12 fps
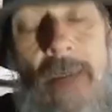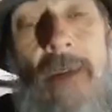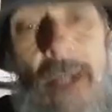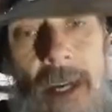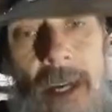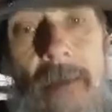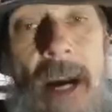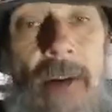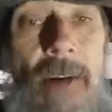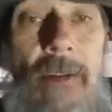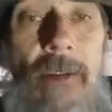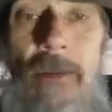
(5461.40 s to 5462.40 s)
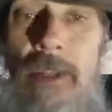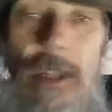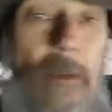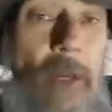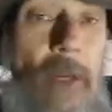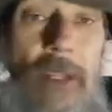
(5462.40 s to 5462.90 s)
going to come out here and it was going
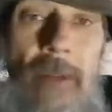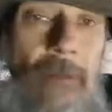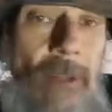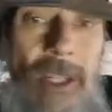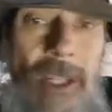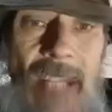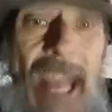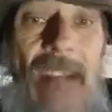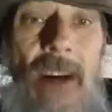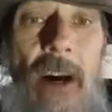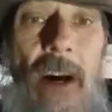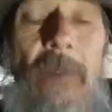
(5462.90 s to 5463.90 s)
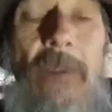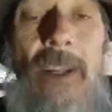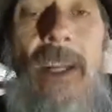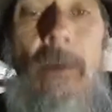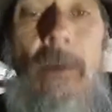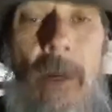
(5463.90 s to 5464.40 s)
to be some standoff and
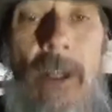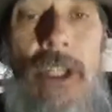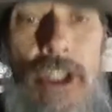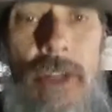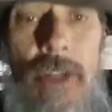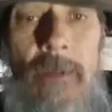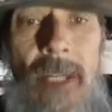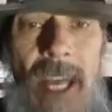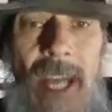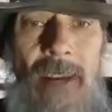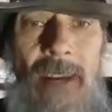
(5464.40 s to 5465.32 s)
they were going to shoot me dead.